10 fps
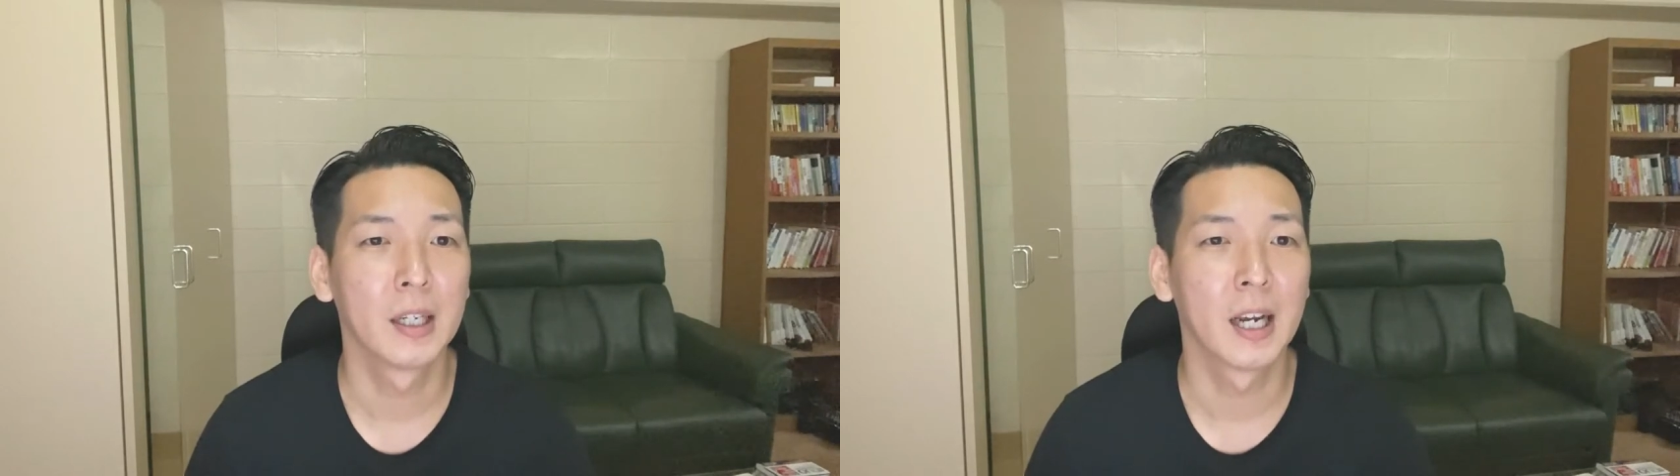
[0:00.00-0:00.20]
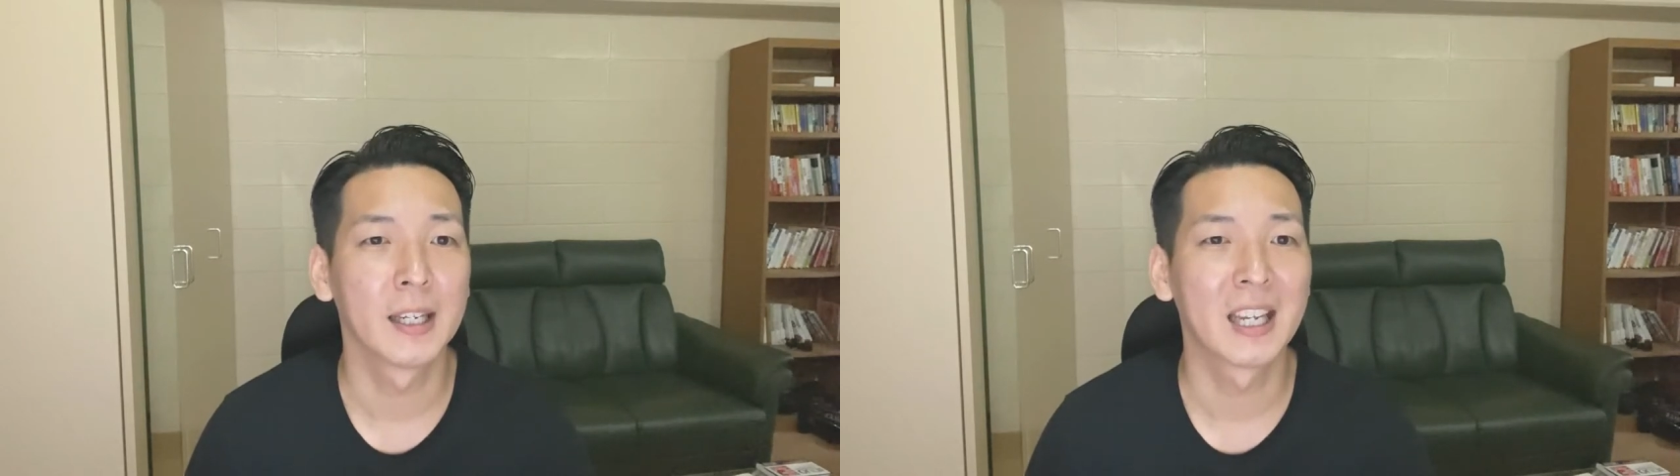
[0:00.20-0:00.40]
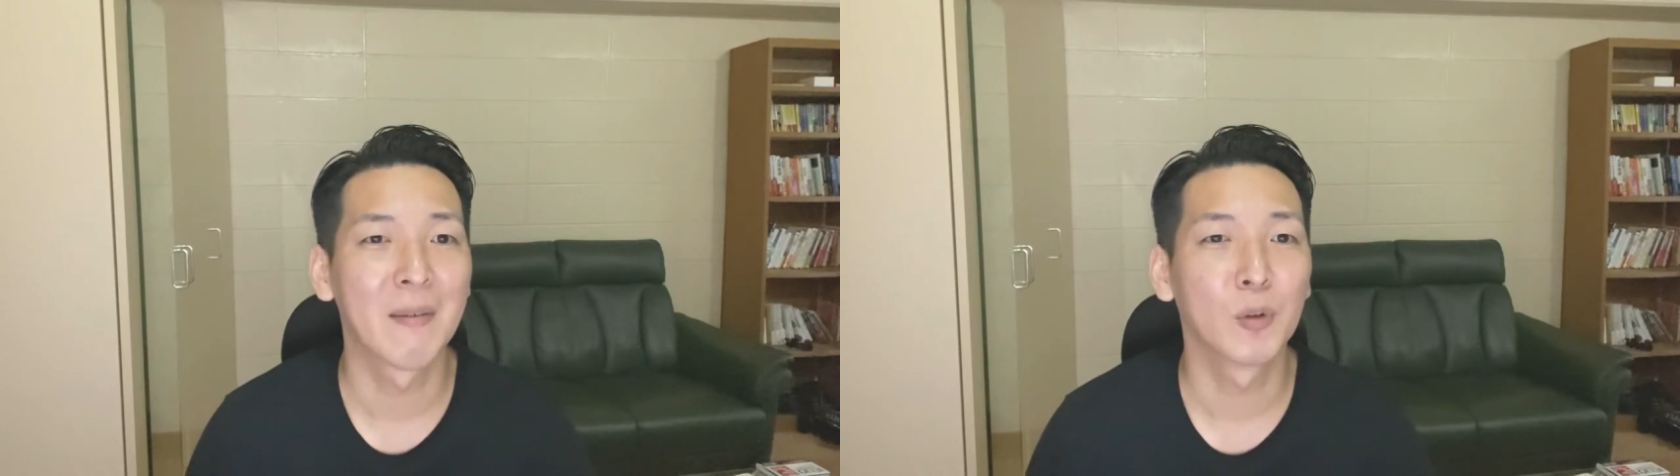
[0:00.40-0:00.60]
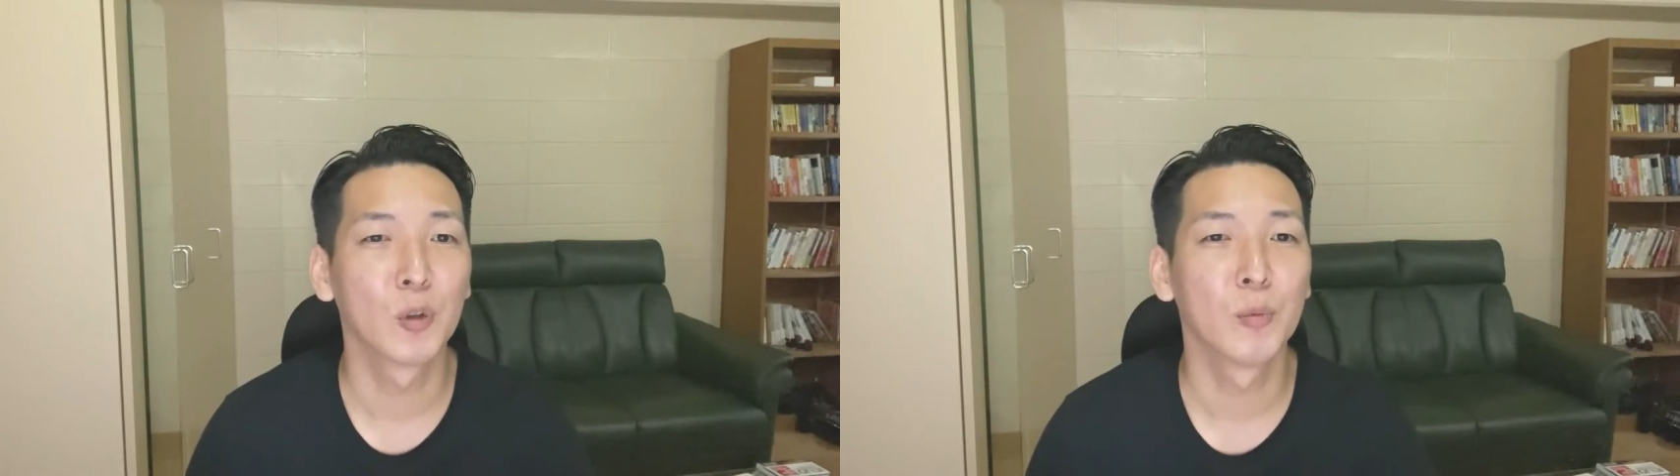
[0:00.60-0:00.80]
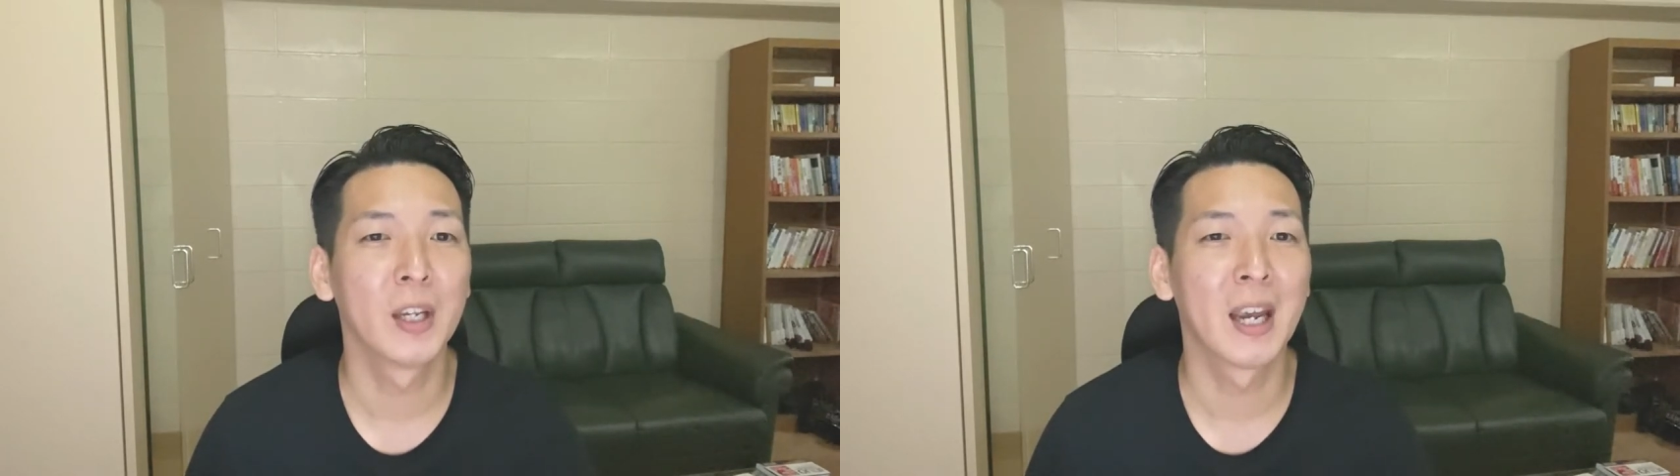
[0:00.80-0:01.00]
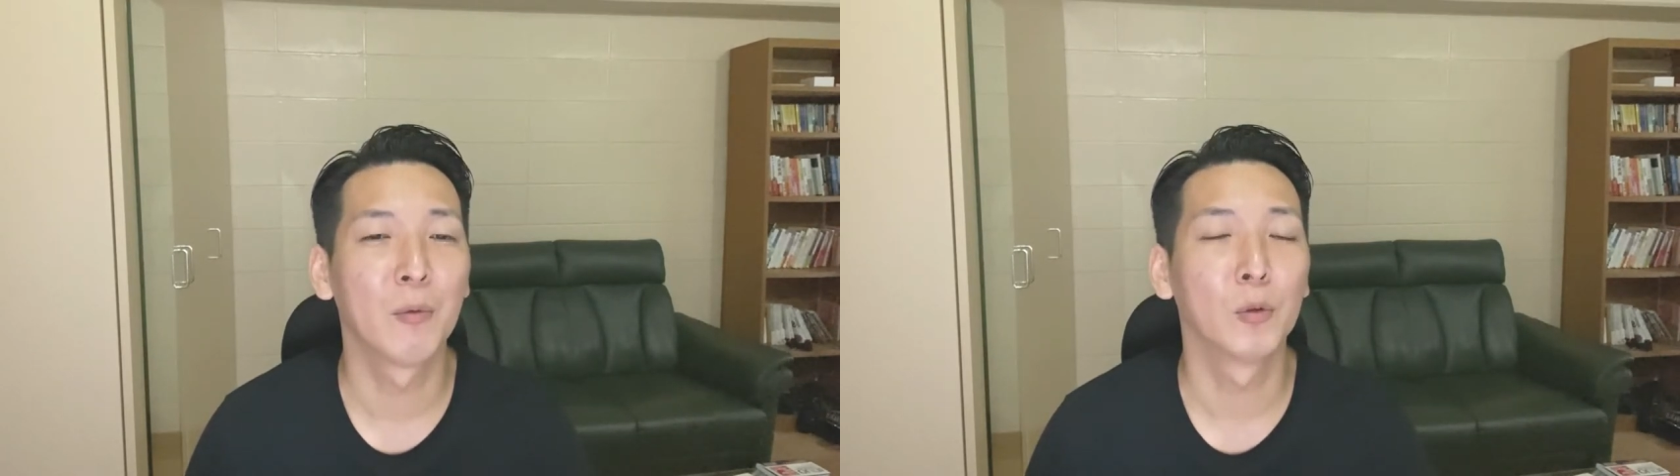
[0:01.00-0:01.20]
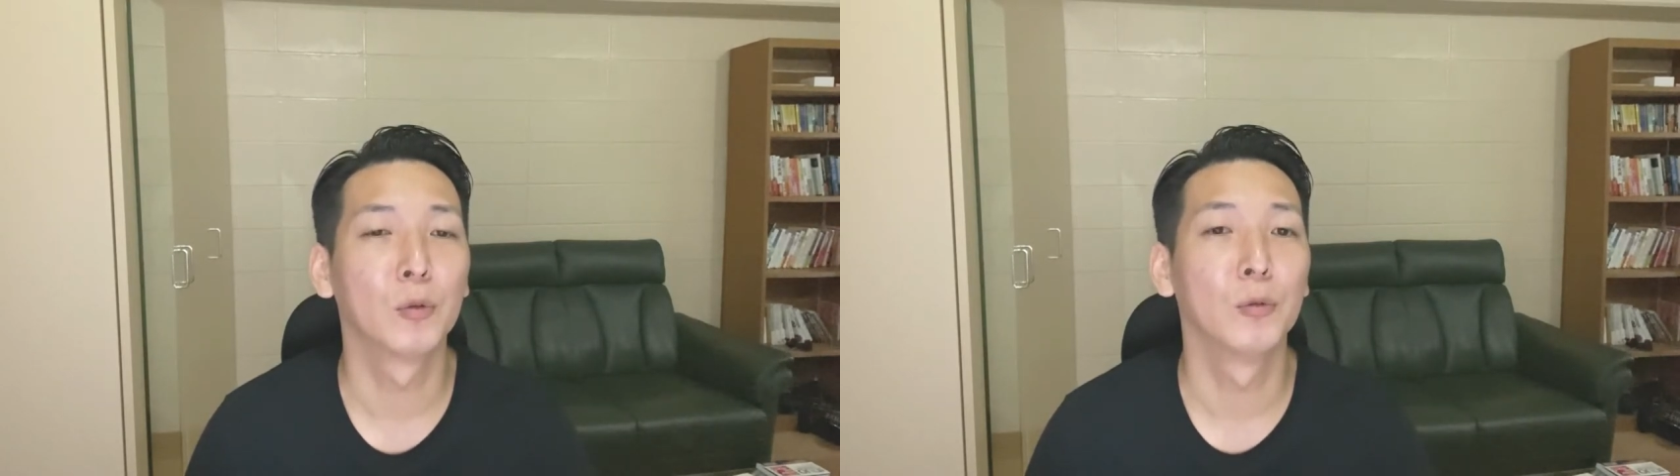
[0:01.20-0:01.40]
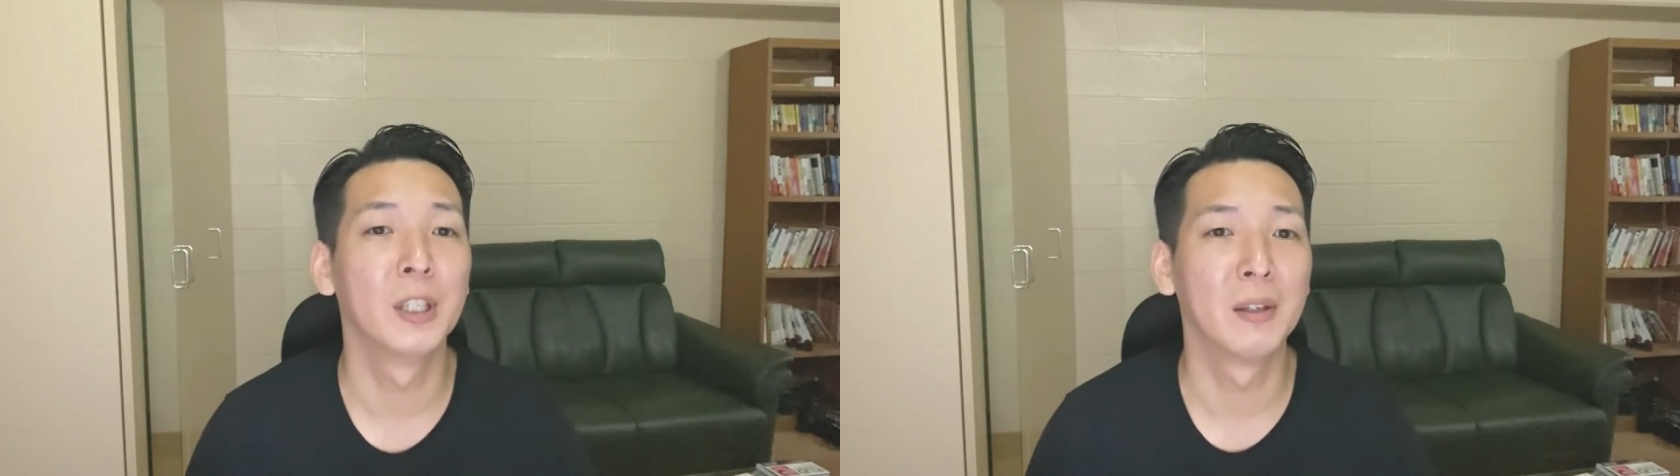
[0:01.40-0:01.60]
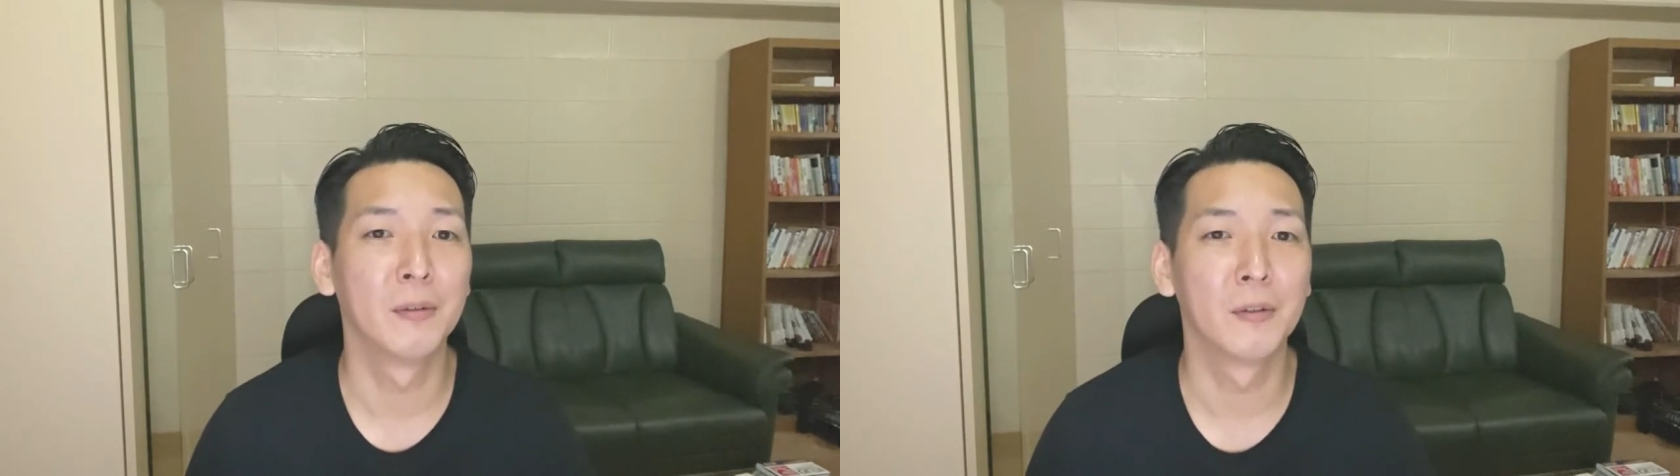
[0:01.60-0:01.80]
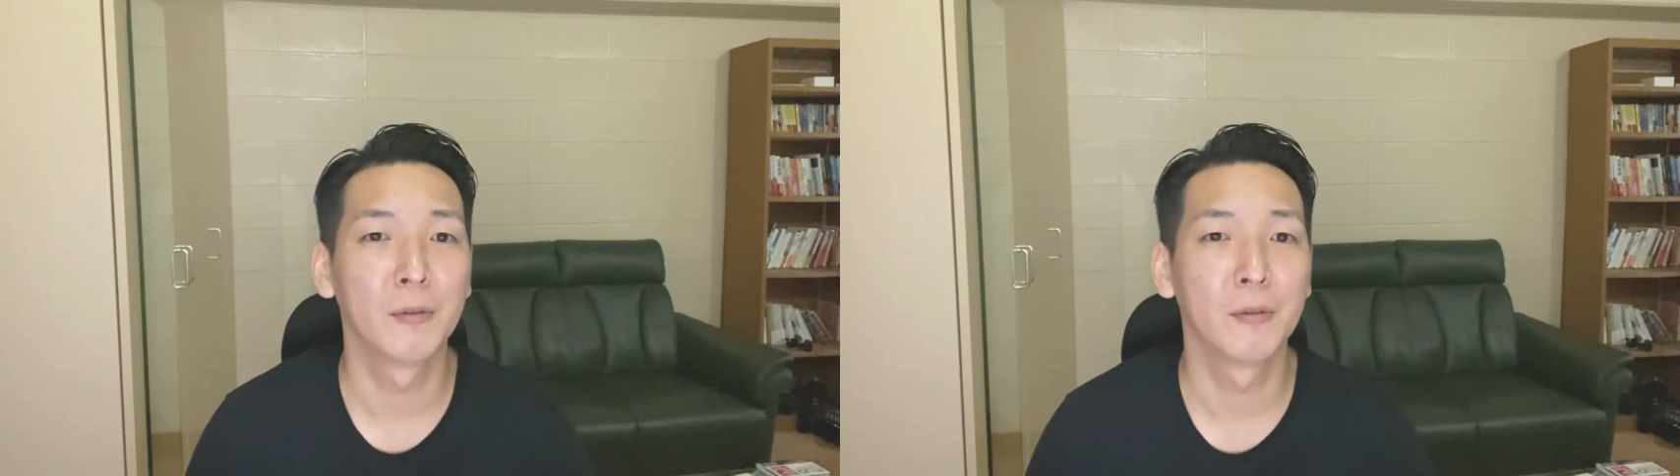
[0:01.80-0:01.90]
I came to be able to live